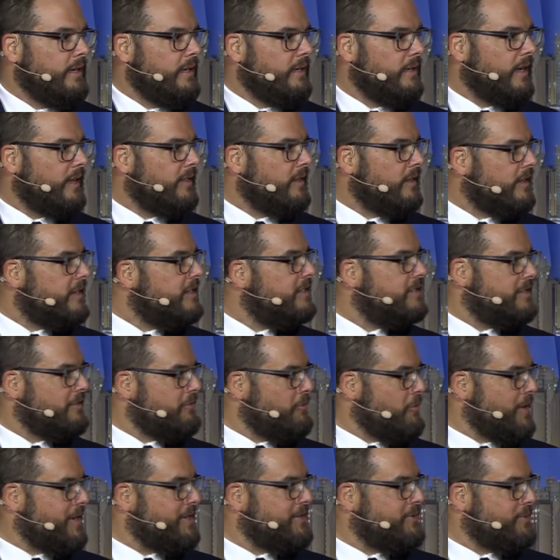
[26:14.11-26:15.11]
not the least of
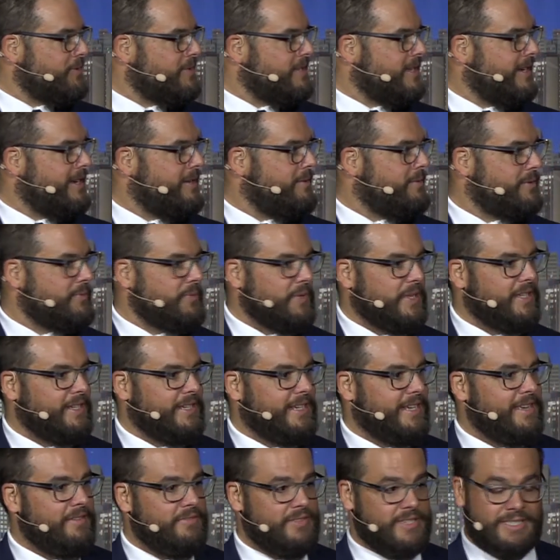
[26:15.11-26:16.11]
which was that he was willing to
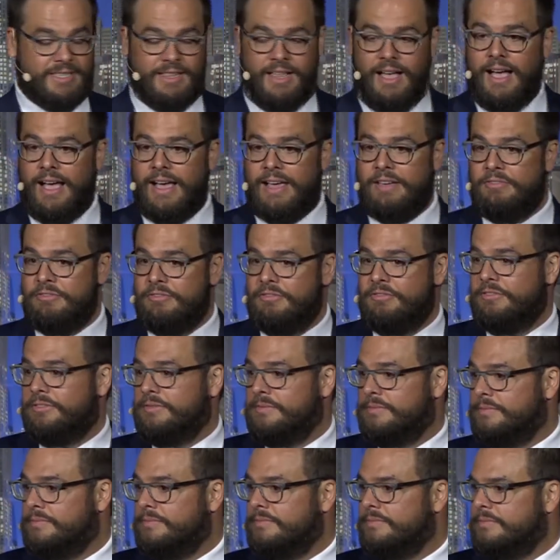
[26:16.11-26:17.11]
give his life
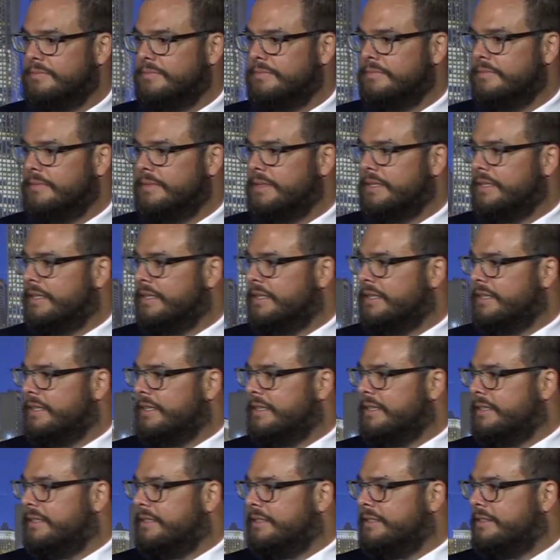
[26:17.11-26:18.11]

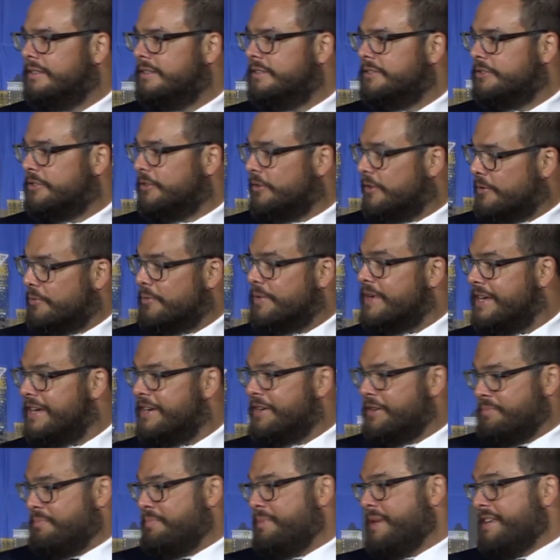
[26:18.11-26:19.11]
so that we
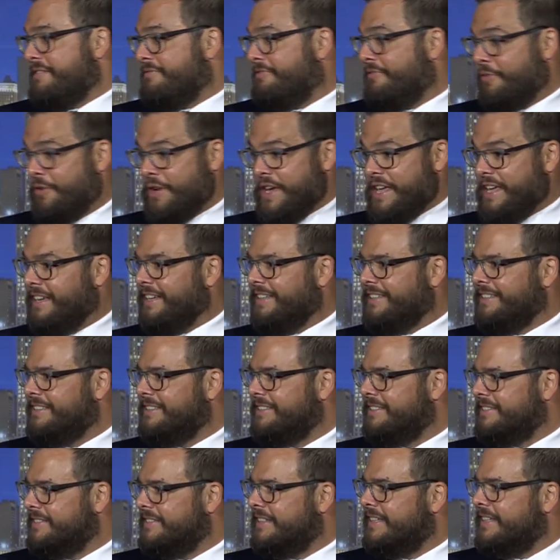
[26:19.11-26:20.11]
could be free,
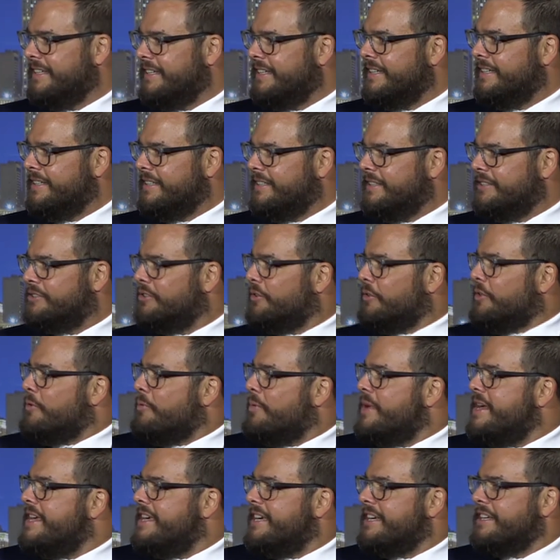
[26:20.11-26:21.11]
so that
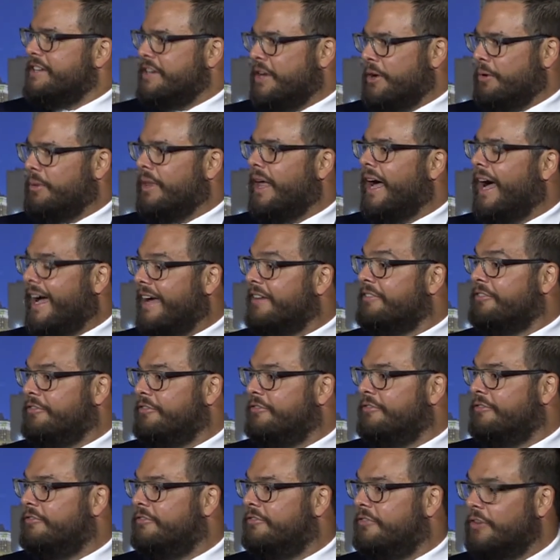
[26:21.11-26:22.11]
we could know life,
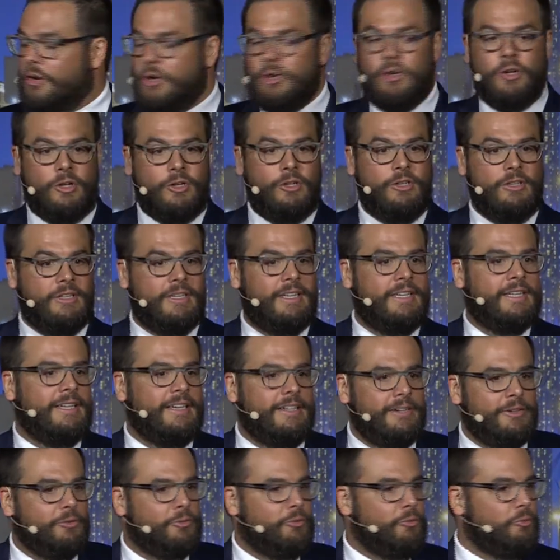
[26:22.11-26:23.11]
full,
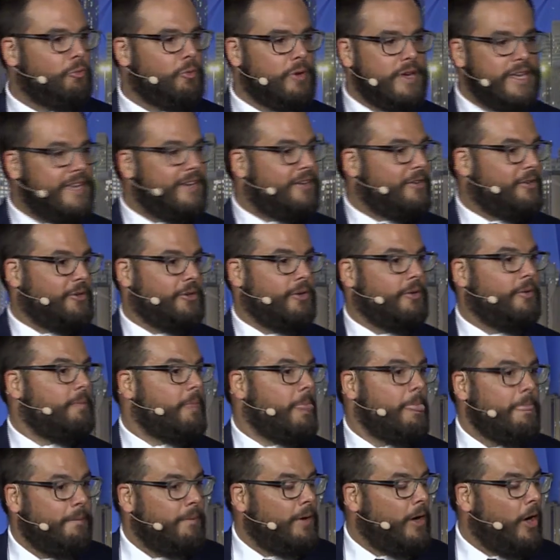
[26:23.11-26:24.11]
real,
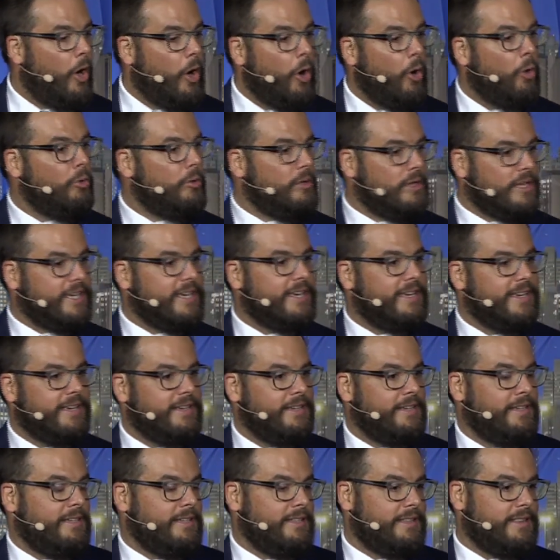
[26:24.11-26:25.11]
holy
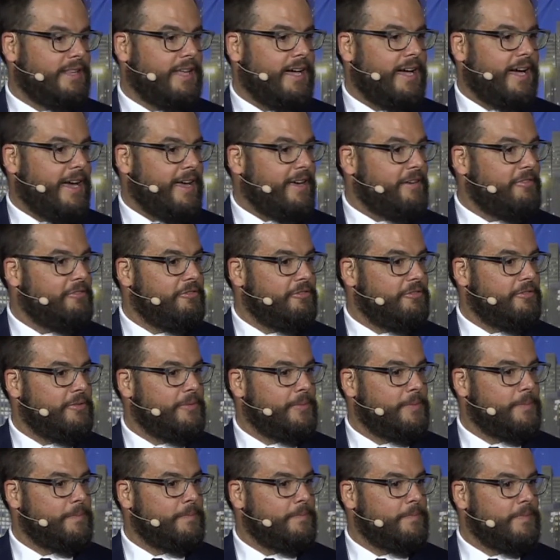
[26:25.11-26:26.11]
life.
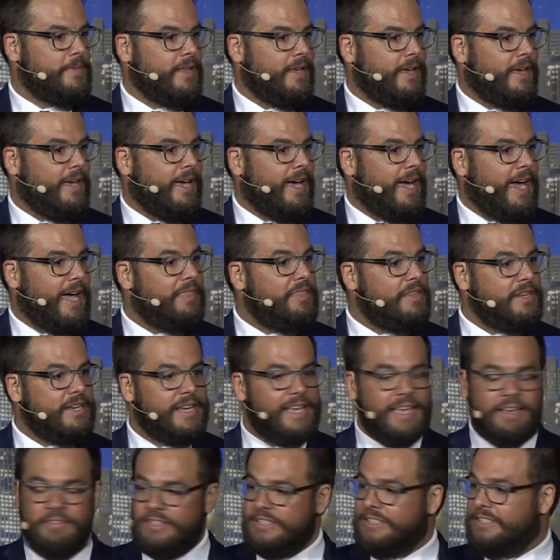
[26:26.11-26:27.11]
And then to
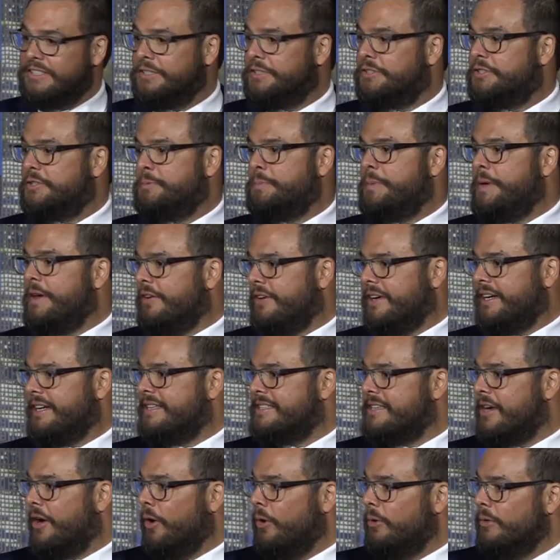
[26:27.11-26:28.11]
give us his spirit,
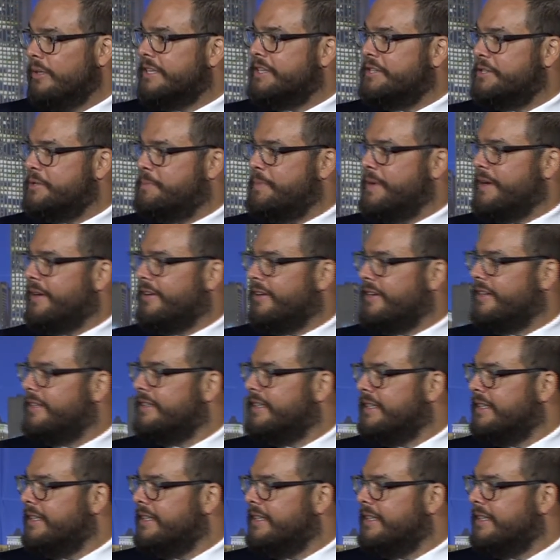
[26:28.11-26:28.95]
his Holy Spirit